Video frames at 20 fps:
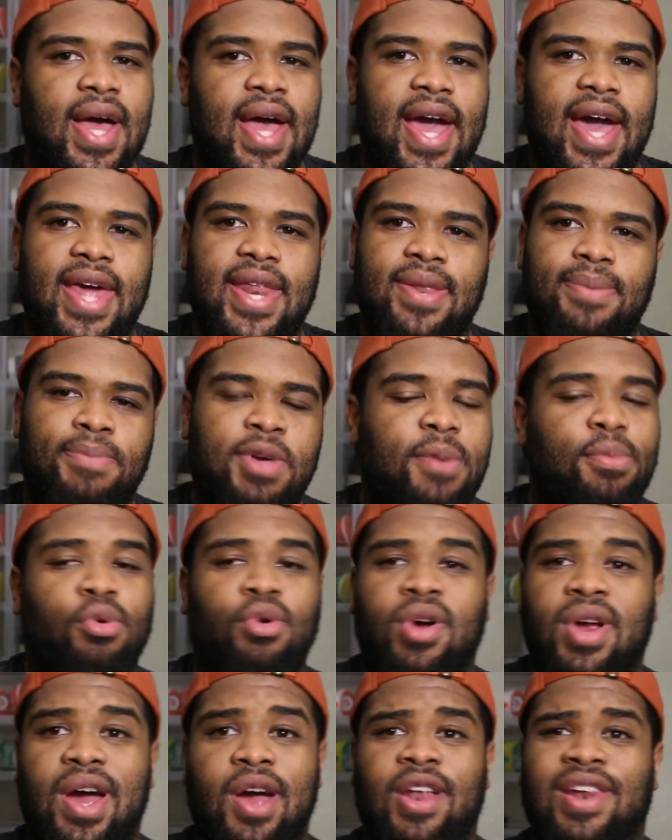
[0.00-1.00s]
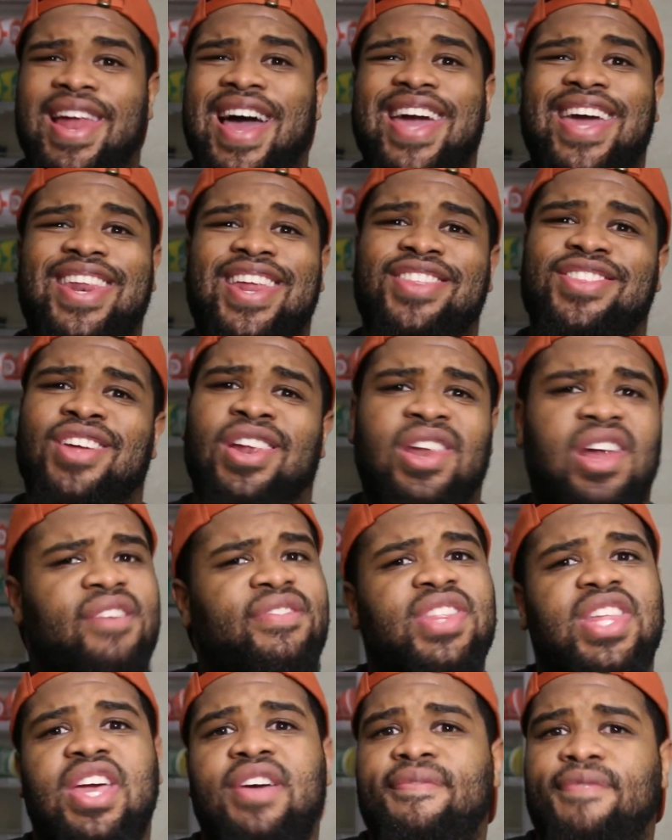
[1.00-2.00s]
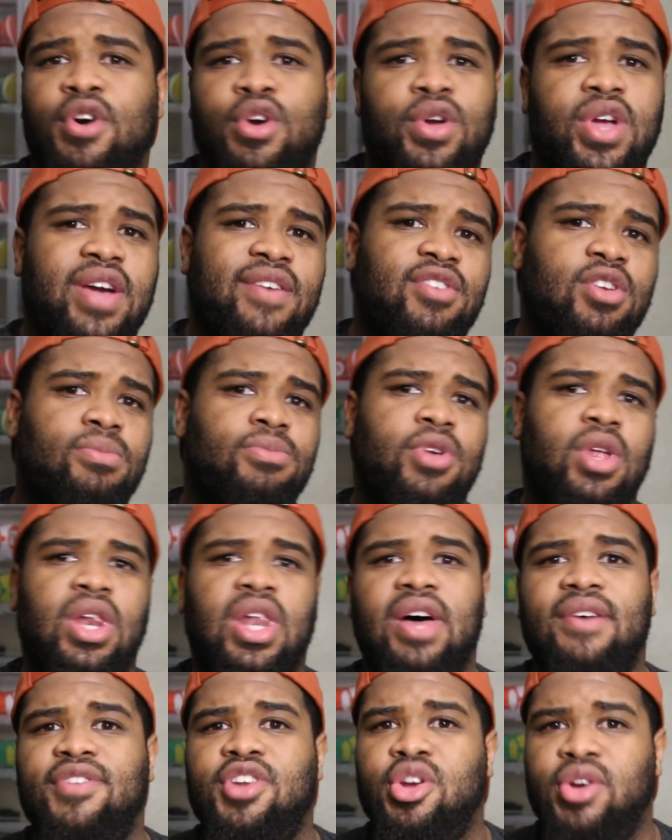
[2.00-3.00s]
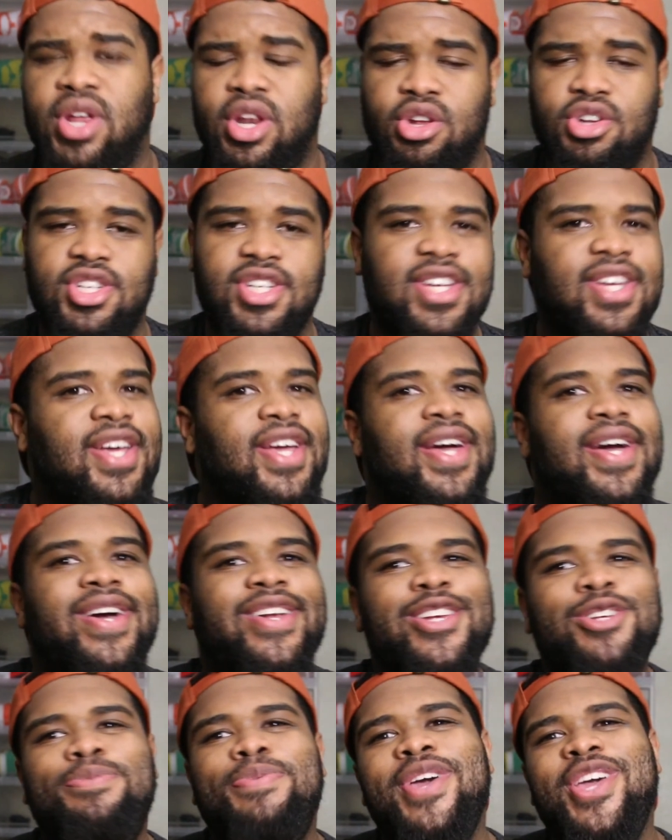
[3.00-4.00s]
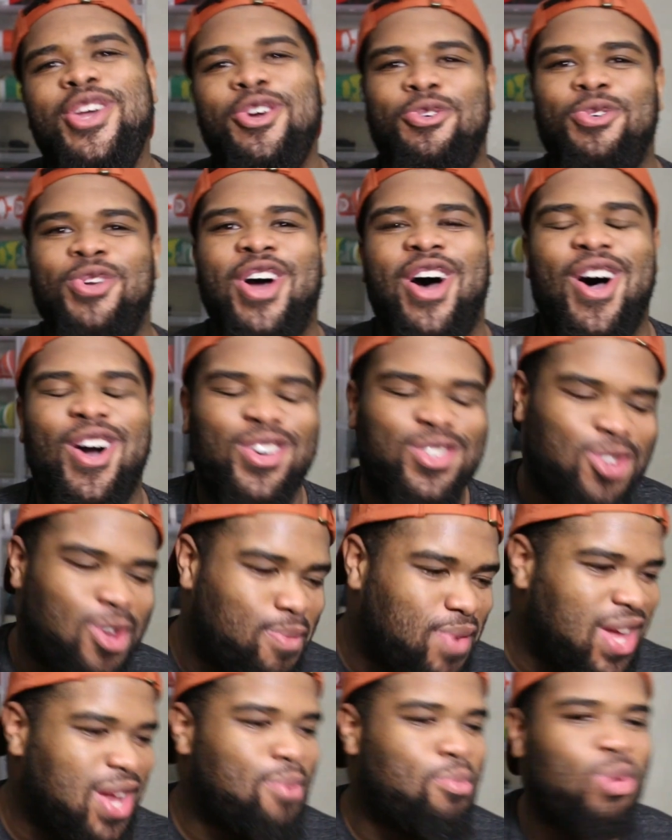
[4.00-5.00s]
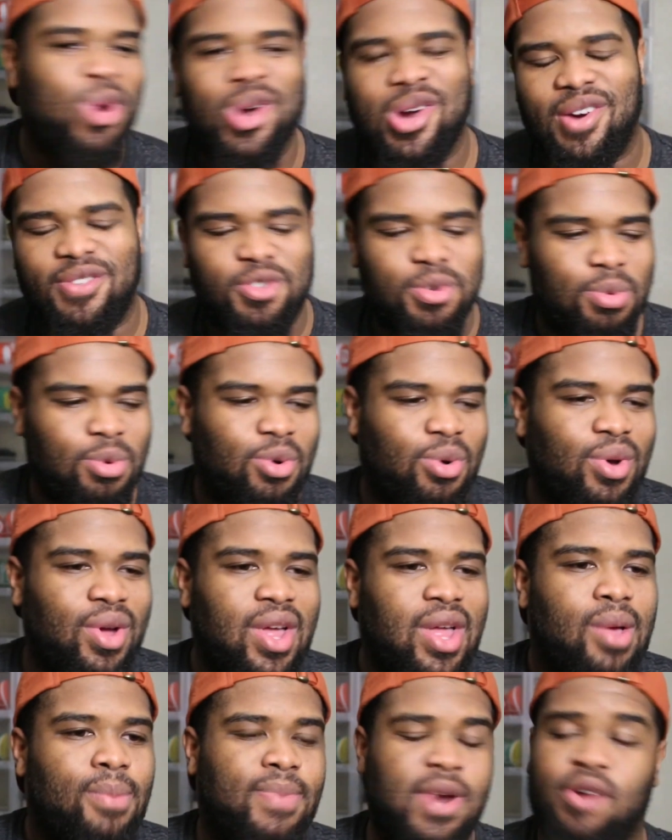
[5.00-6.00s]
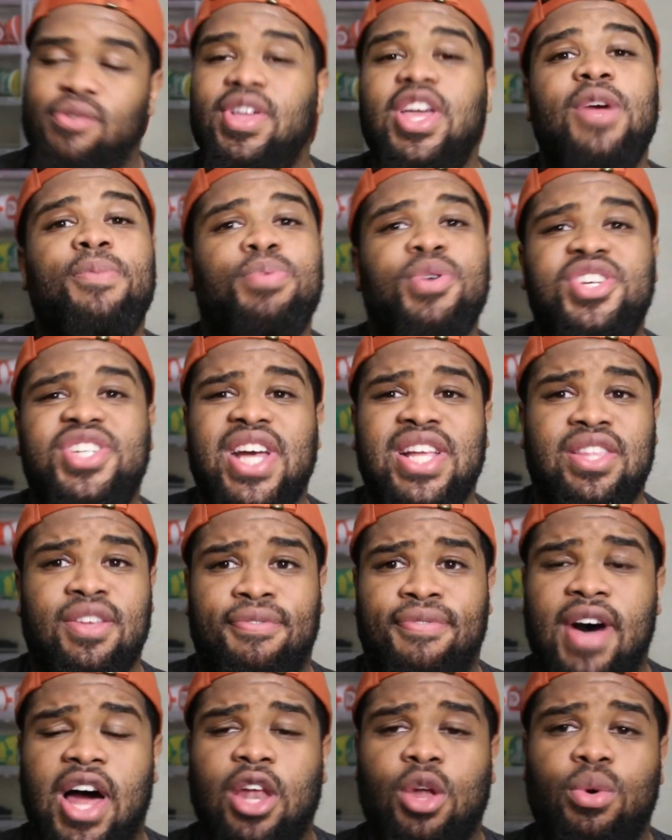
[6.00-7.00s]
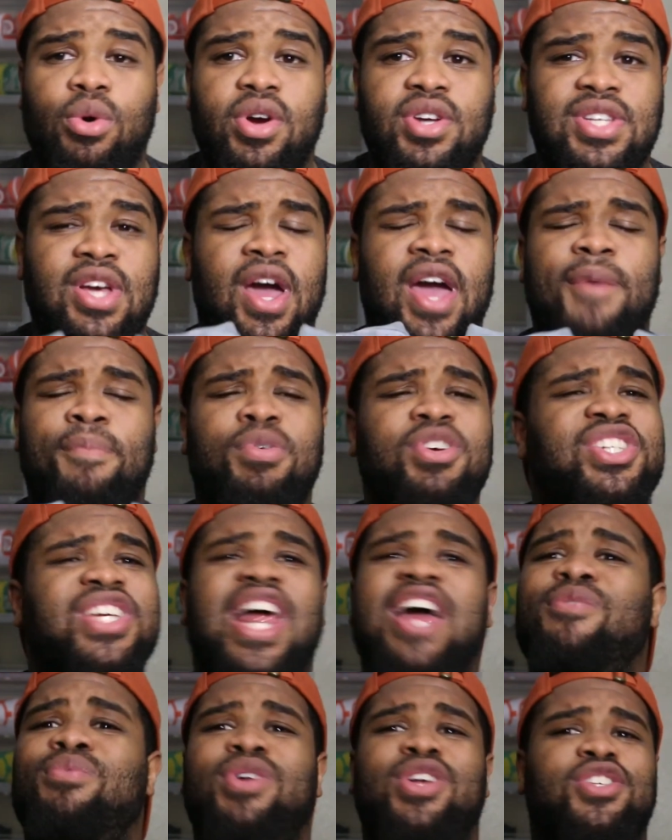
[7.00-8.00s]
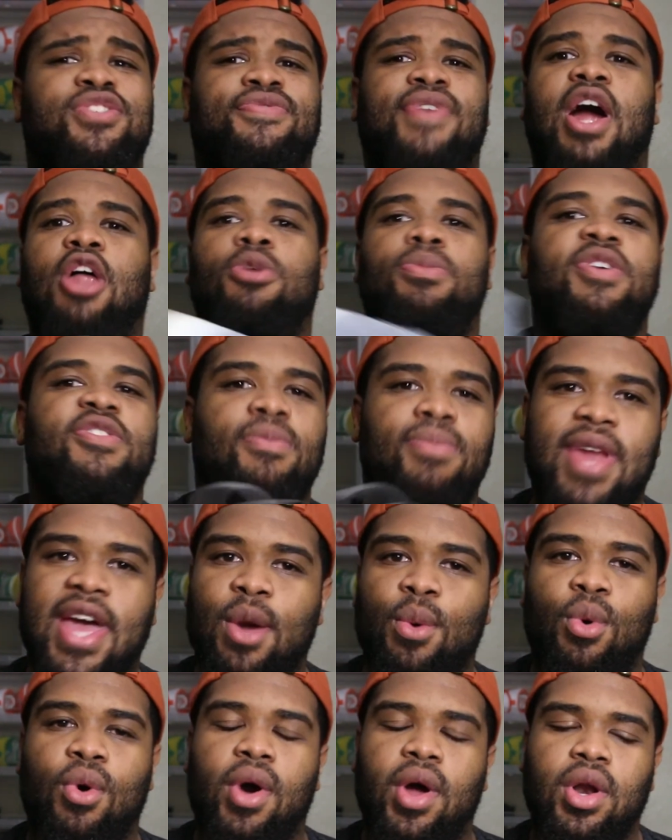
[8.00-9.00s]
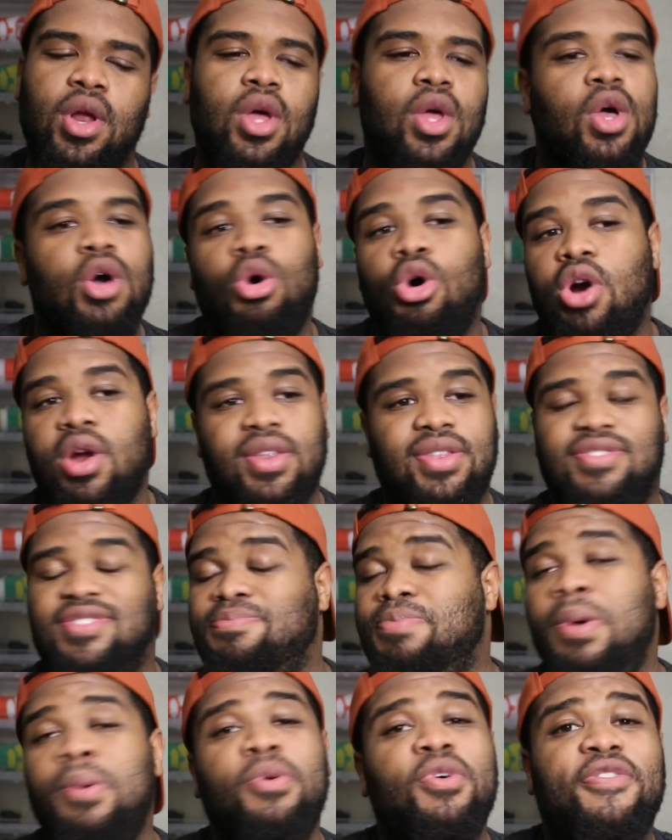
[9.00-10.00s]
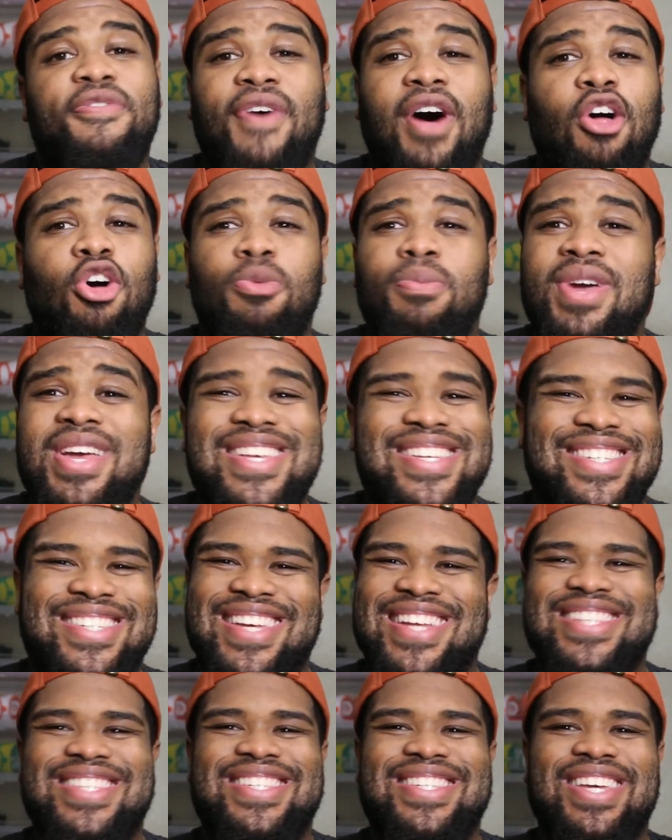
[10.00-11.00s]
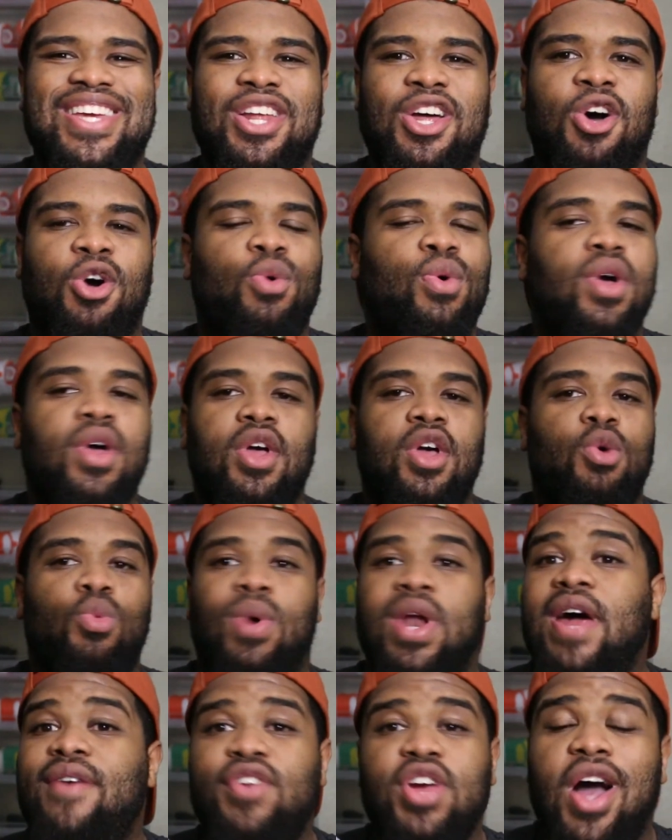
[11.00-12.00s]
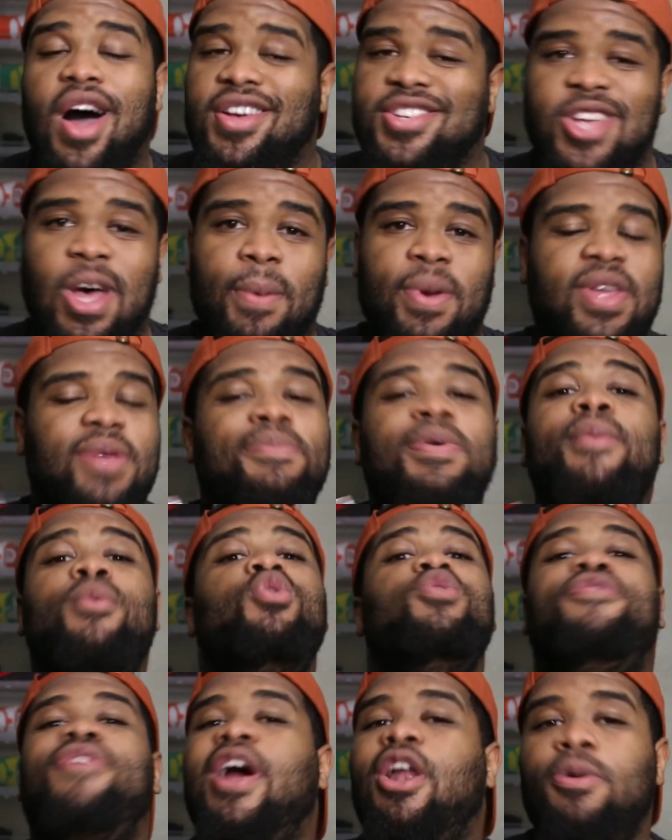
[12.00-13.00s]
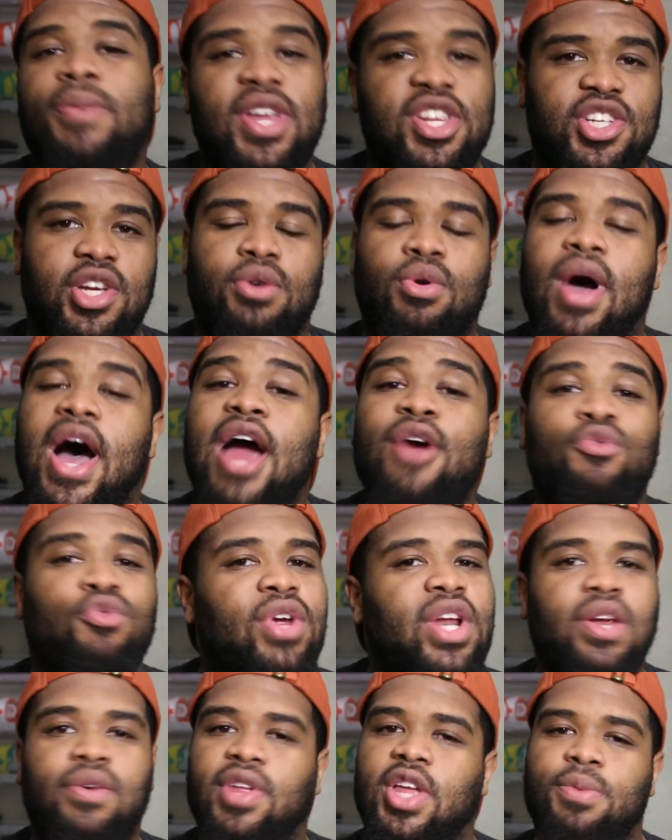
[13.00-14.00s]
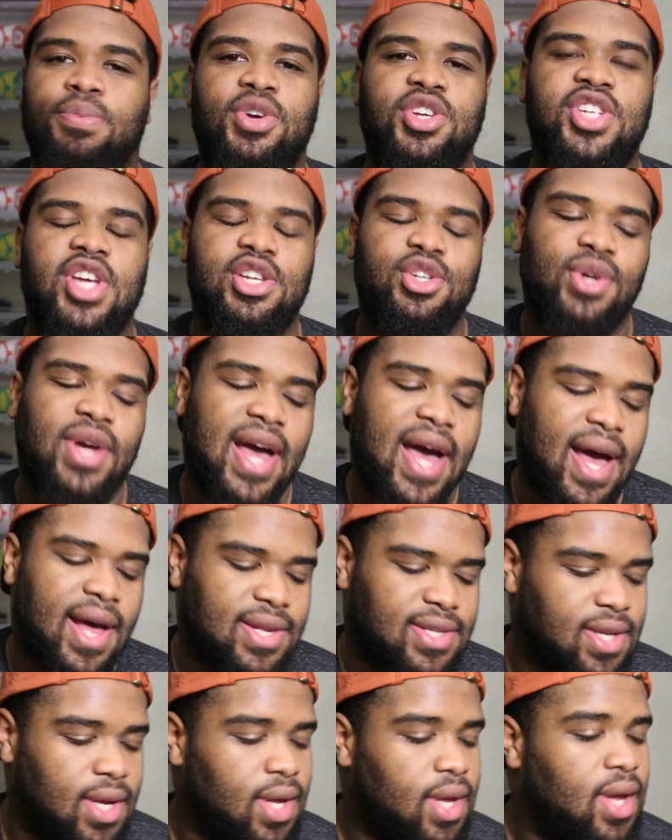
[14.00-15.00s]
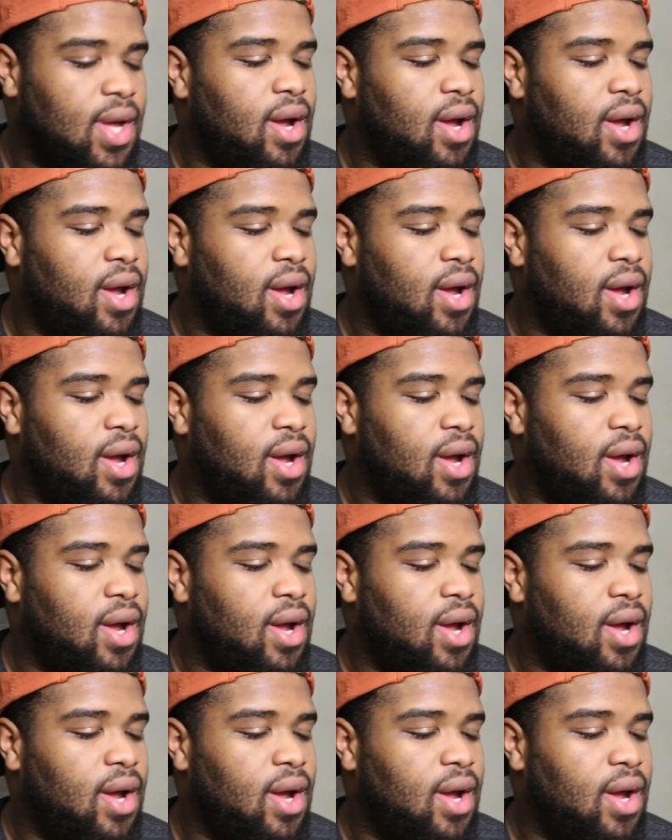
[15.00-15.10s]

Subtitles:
And people are liking it. They're loving the info you're giving them. They're loving your energy. Just be you, dog. So I'm getting more comfortable. But I really appreciate the followers. I appreciate everyone that's followed me from day one. Or people who followed me since, you know, whenever y'all saw me. People who follow me in general, I really appreciate you guys.